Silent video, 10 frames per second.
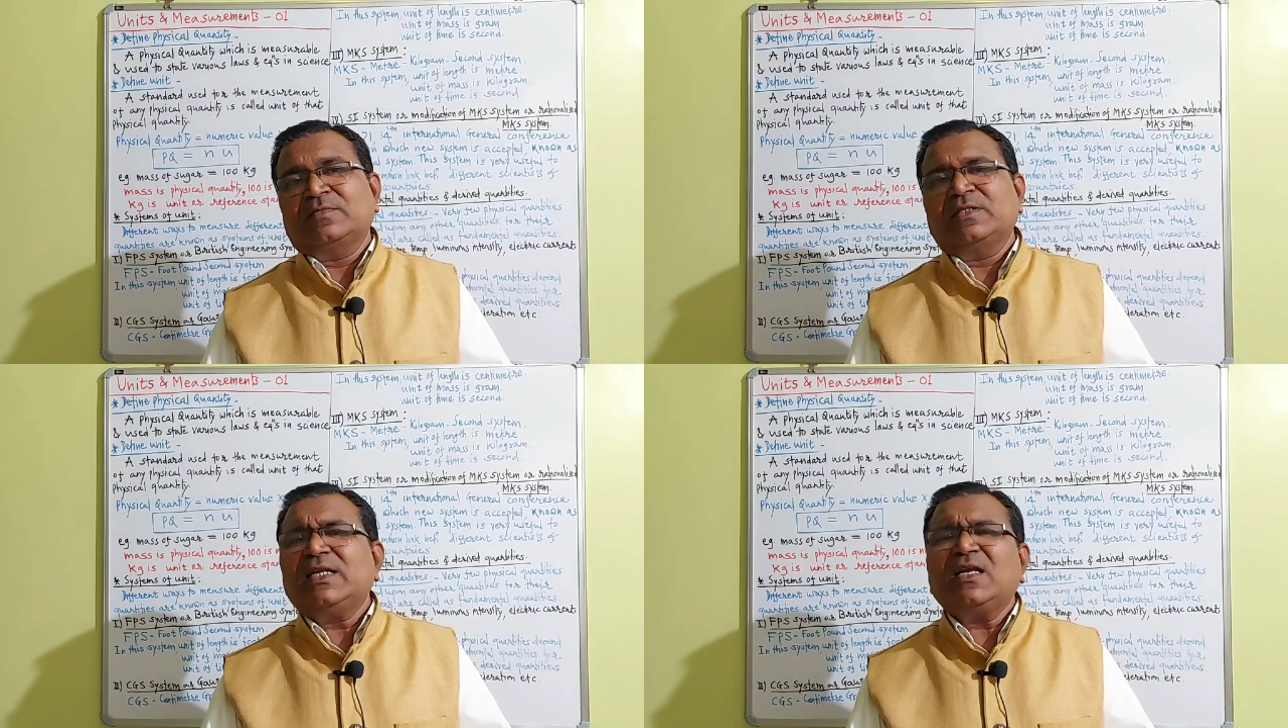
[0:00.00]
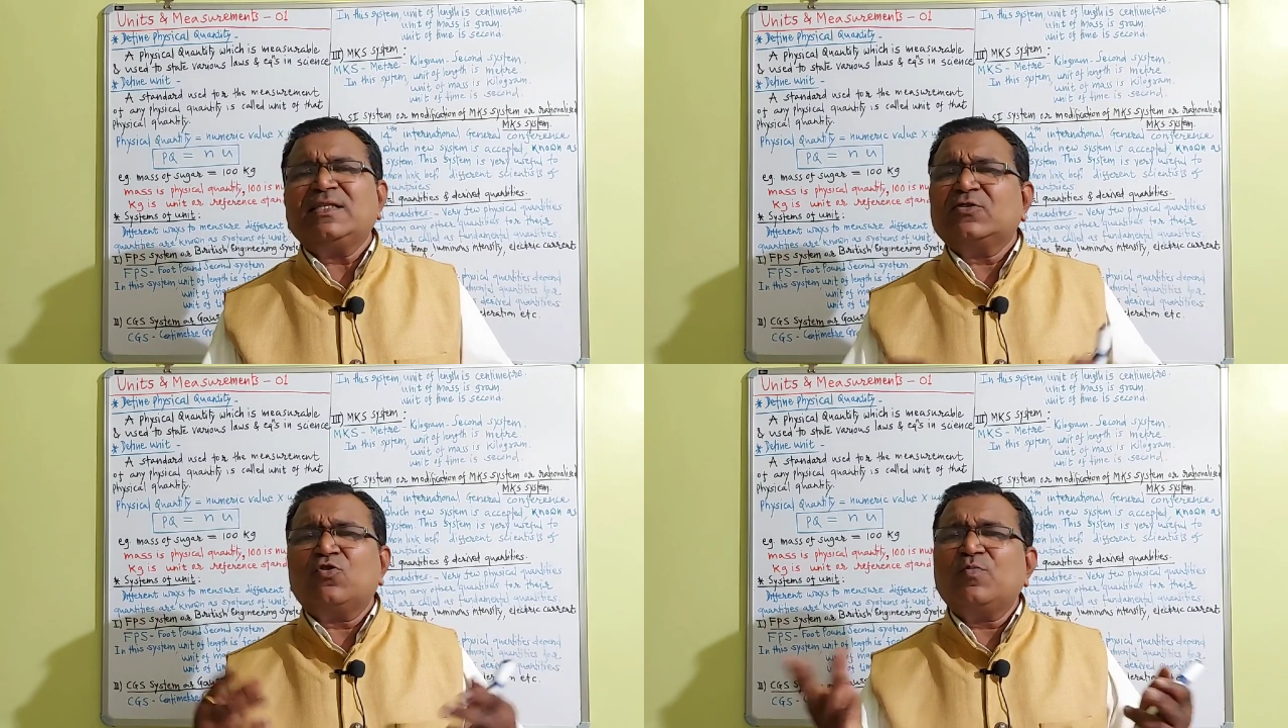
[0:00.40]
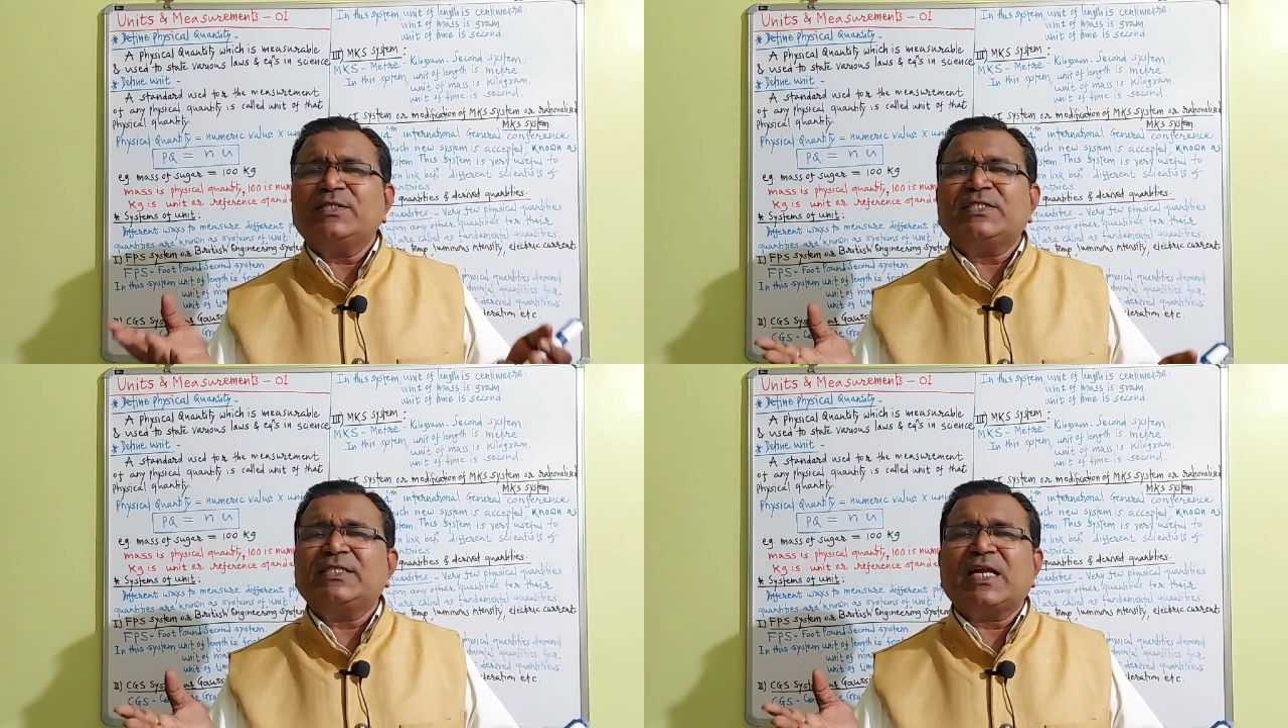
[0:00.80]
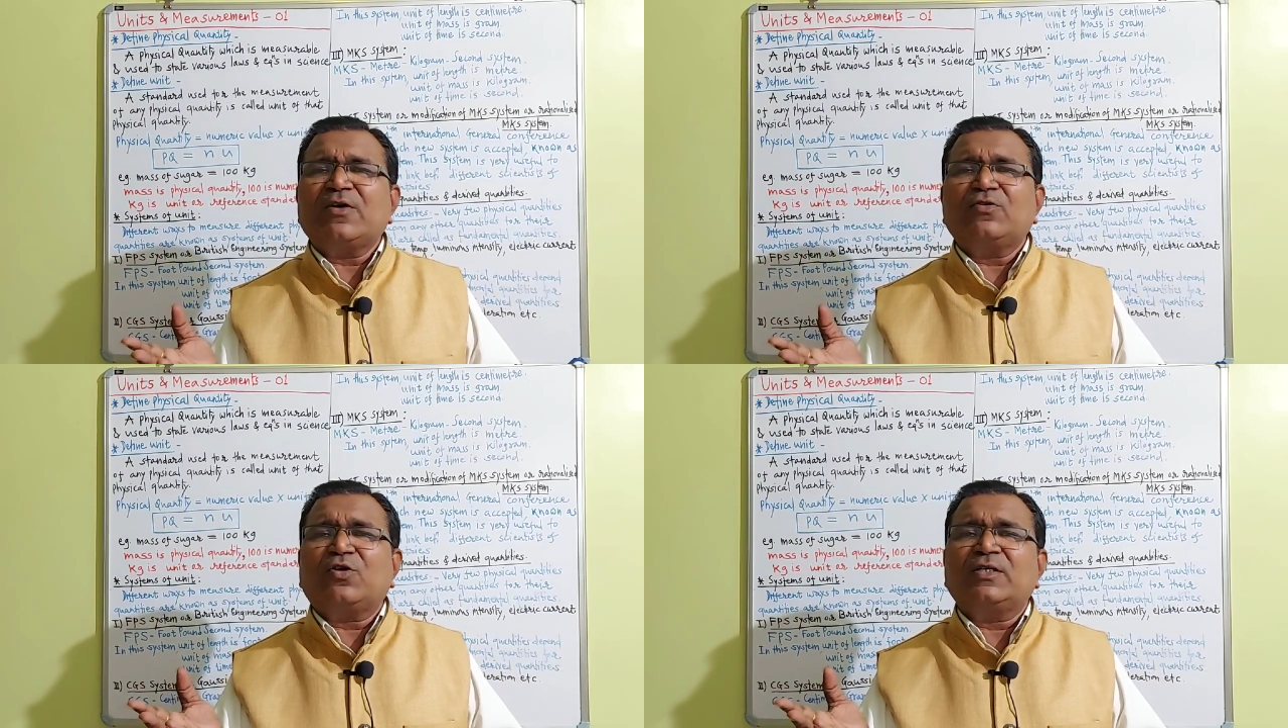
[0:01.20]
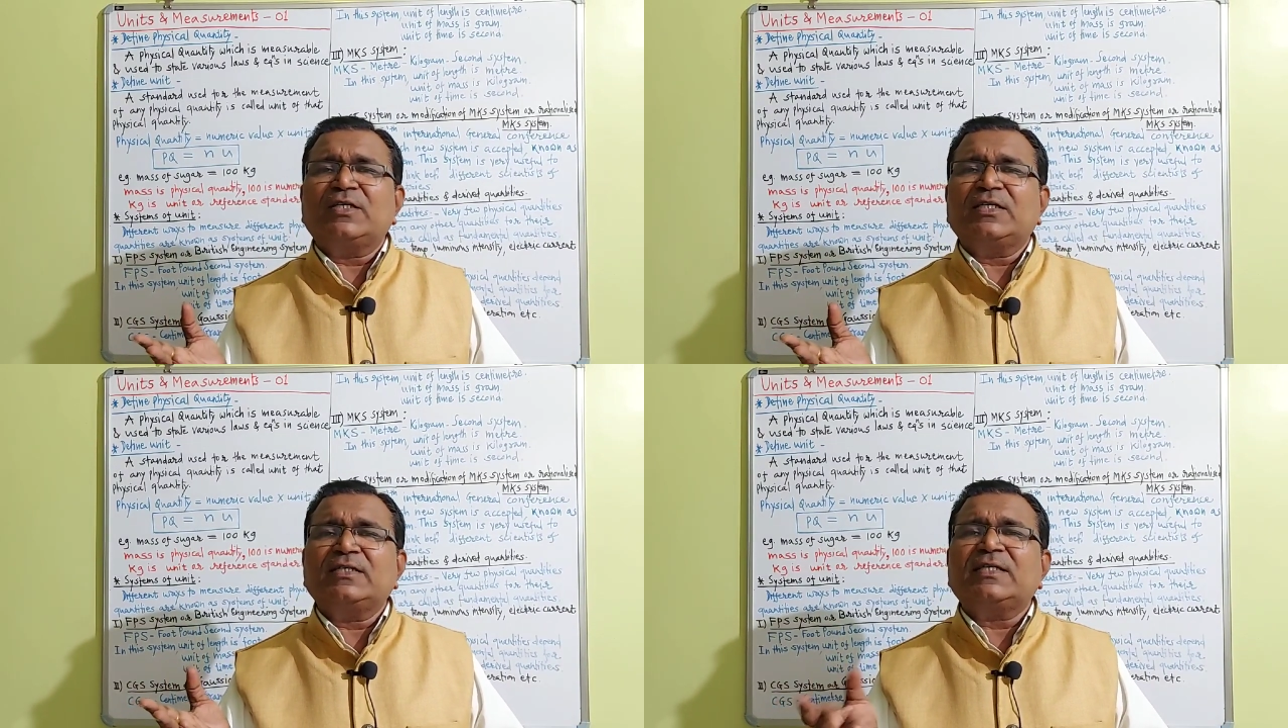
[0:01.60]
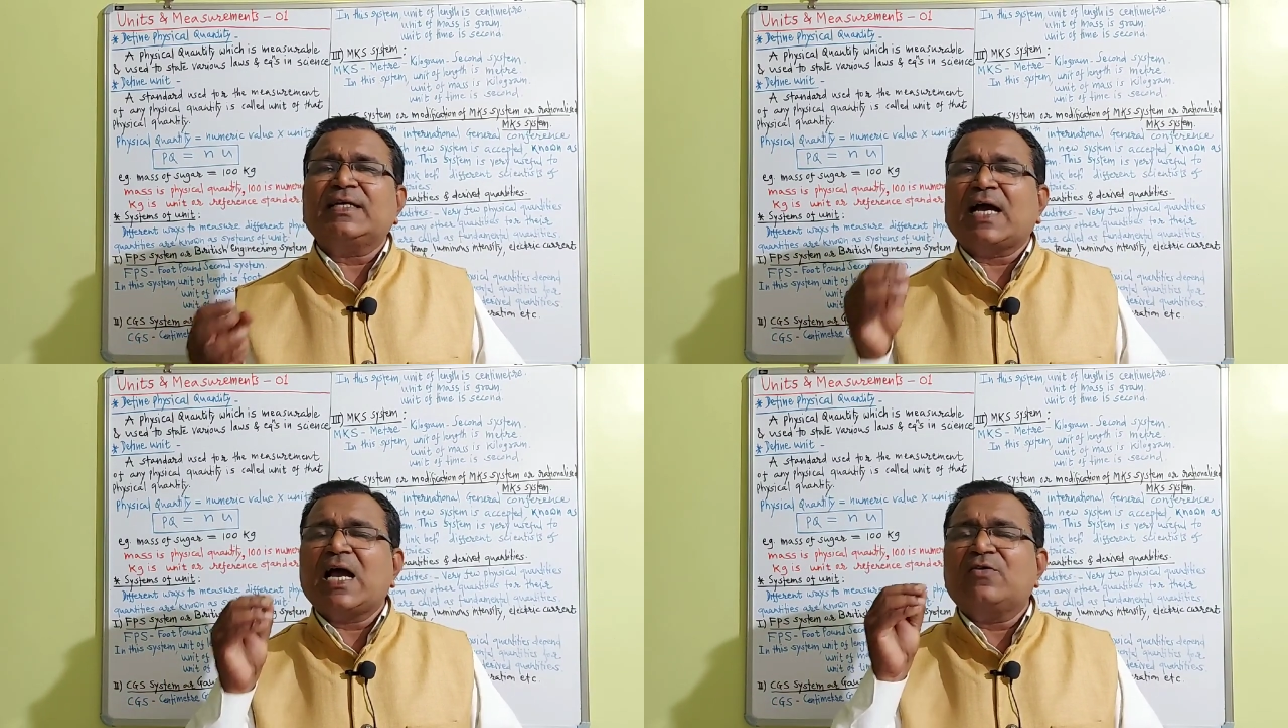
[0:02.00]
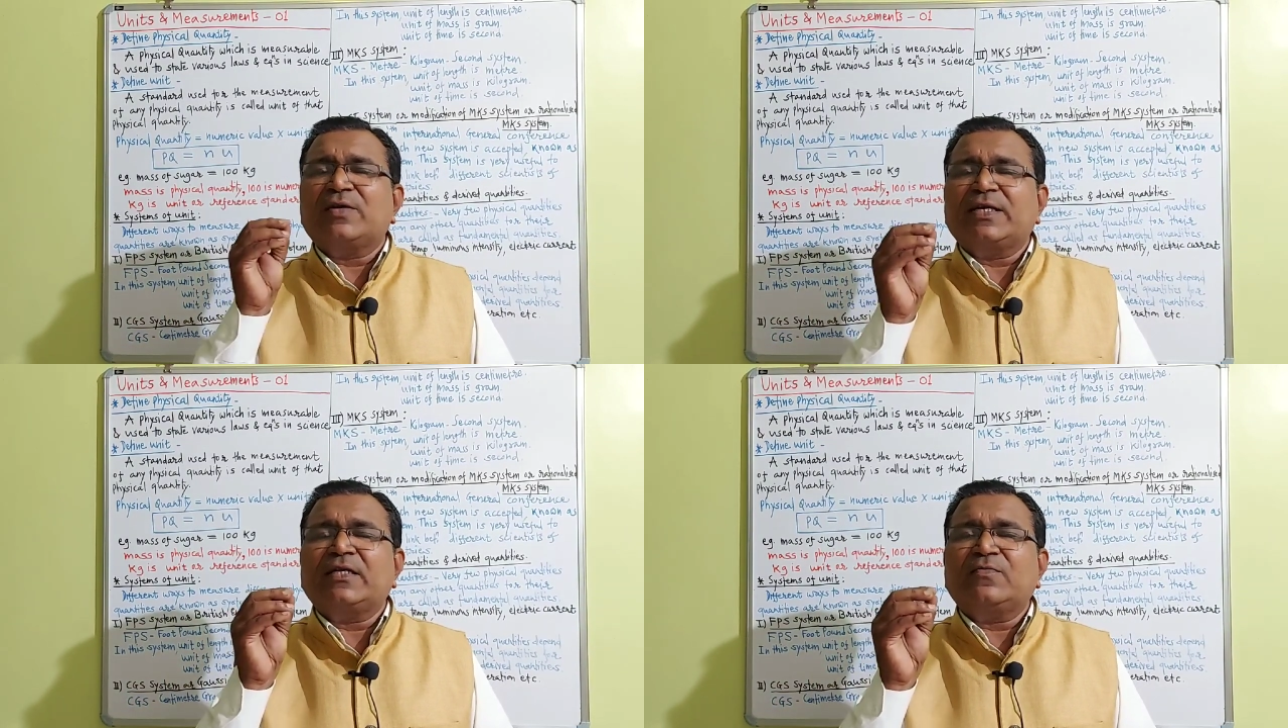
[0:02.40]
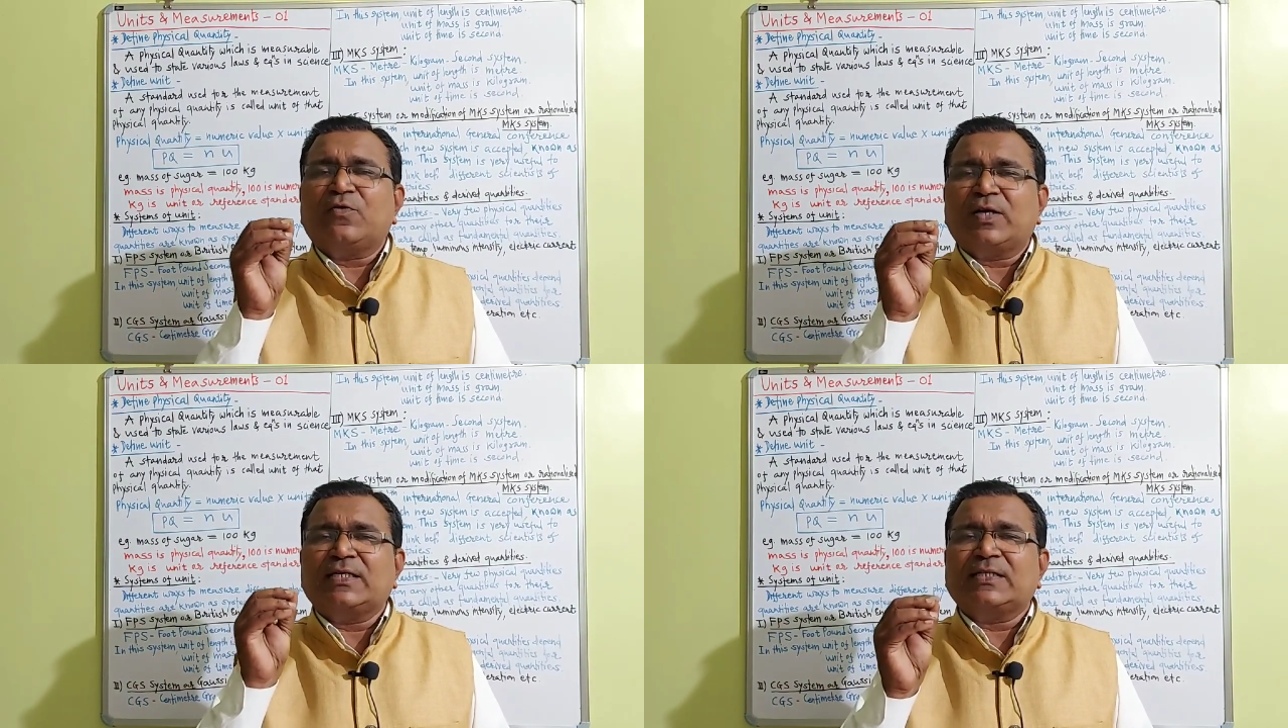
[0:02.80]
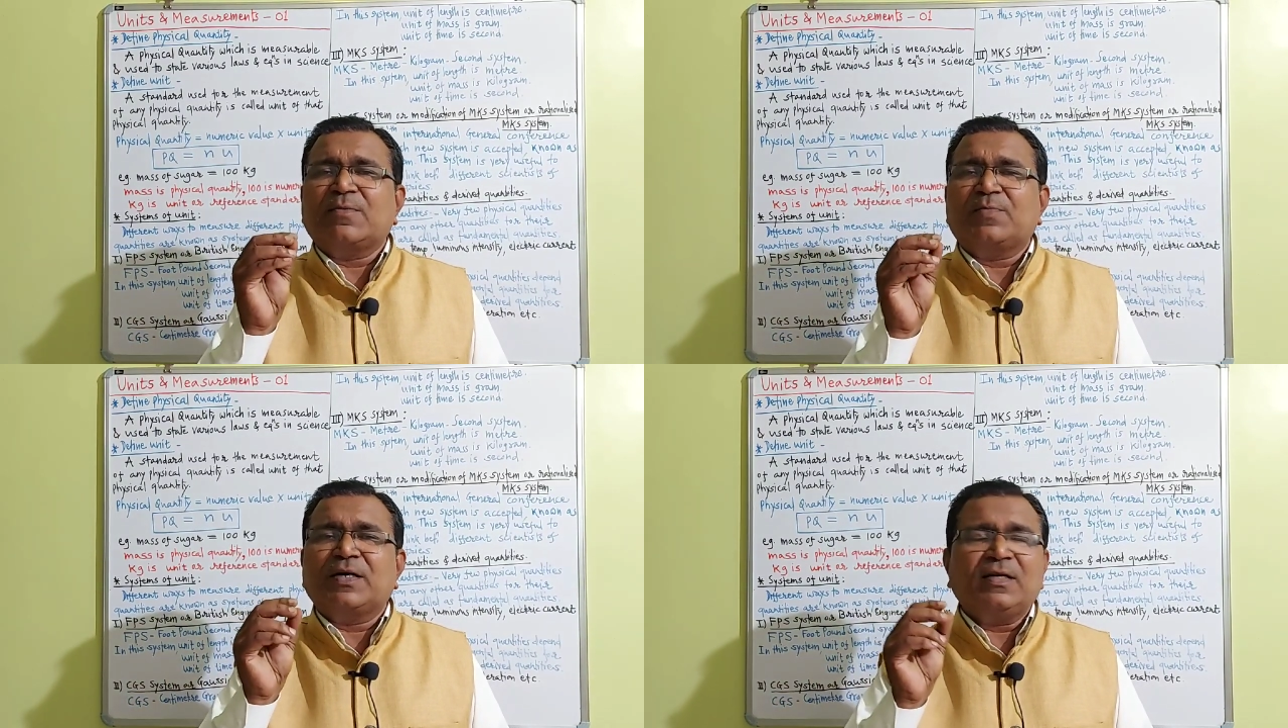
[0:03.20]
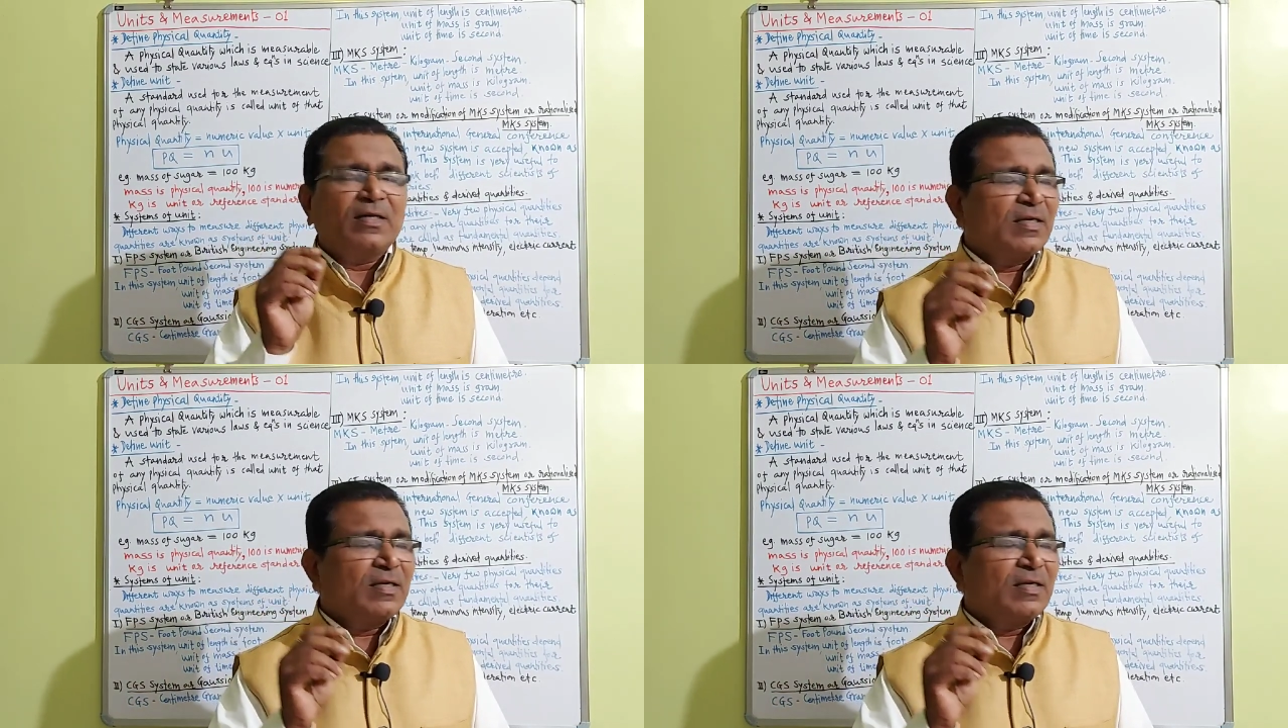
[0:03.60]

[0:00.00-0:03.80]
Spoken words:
There are so much derived quantities that I have written. For example,